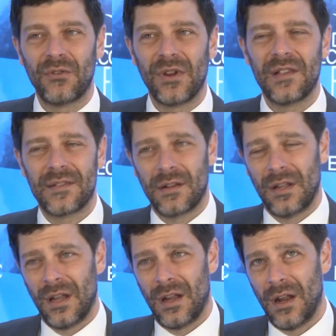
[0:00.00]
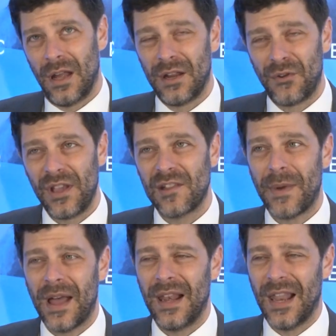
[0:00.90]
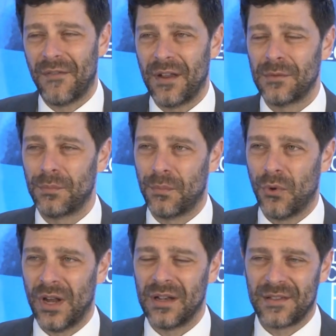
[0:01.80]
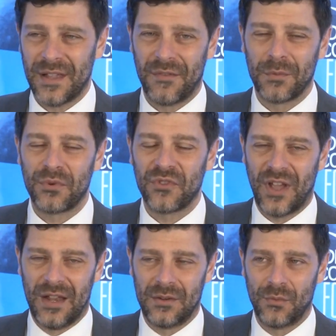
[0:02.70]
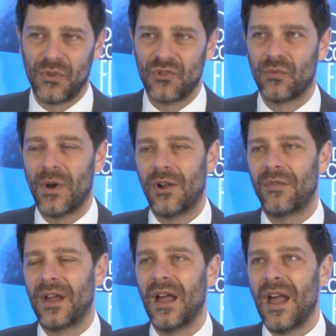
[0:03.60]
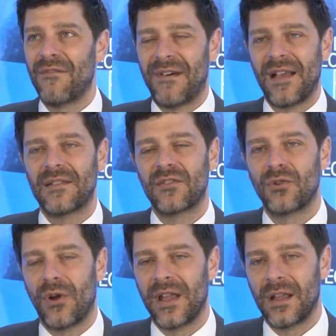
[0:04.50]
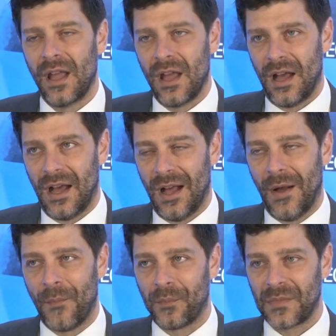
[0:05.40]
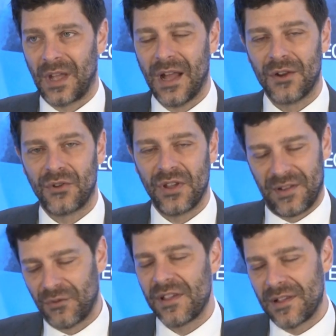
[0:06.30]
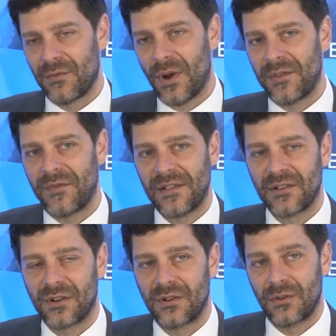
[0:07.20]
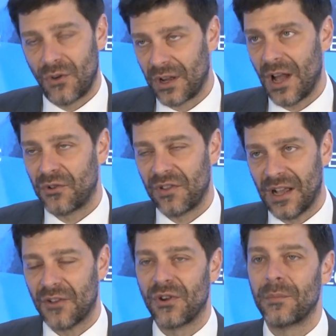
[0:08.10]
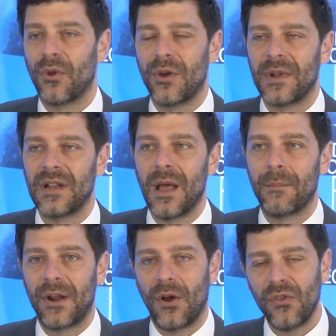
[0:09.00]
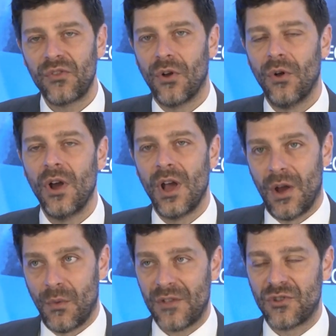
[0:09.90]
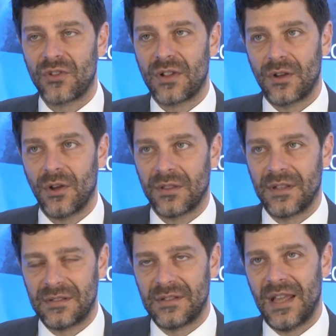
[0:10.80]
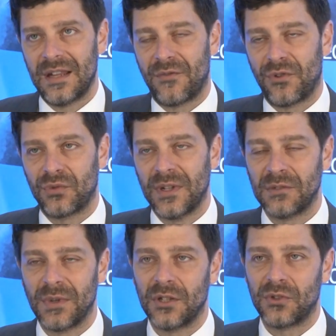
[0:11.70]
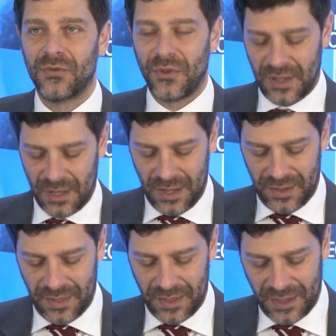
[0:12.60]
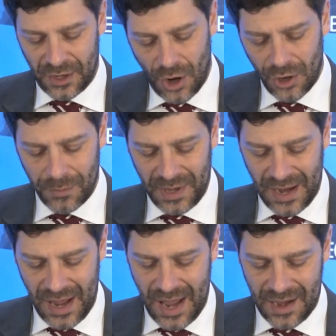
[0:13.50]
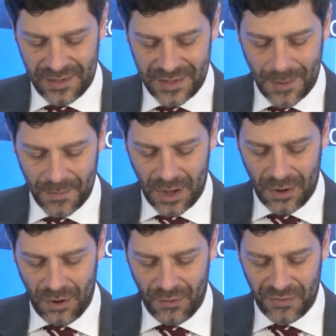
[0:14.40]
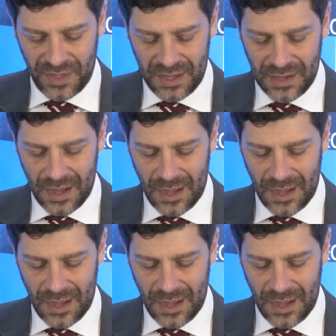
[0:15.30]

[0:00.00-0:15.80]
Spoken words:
Greece increased by 11.7%, which is one of the fastest growing countries. Greece is one of the fastest growing countries in cultural employment. But also, I just got the data for 2022 for the economy and some of the